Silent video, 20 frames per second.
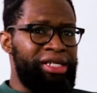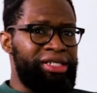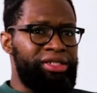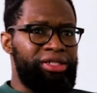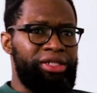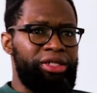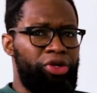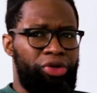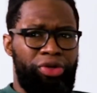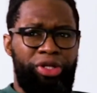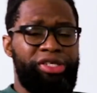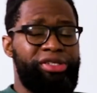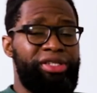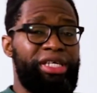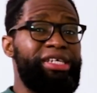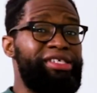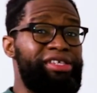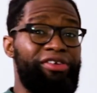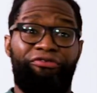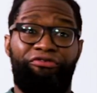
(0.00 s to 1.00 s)
And, these
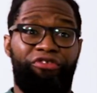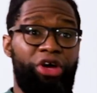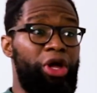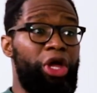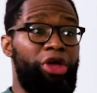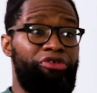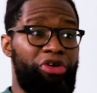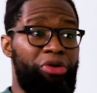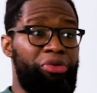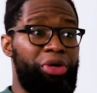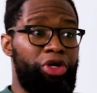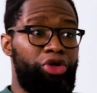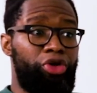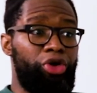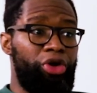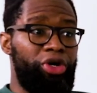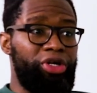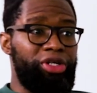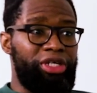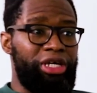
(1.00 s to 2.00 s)
things are very, very
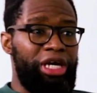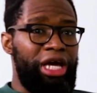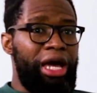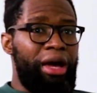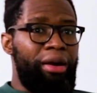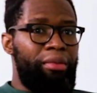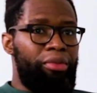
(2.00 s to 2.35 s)
good. But